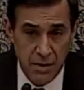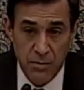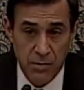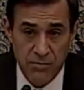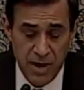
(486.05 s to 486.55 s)

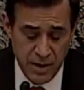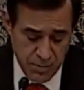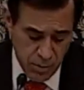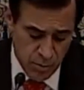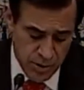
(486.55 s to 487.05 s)
although
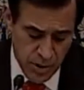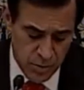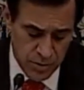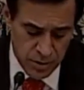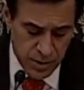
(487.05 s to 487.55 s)
valuable, we
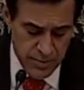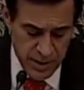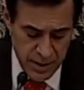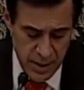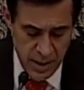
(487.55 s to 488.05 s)
know to limit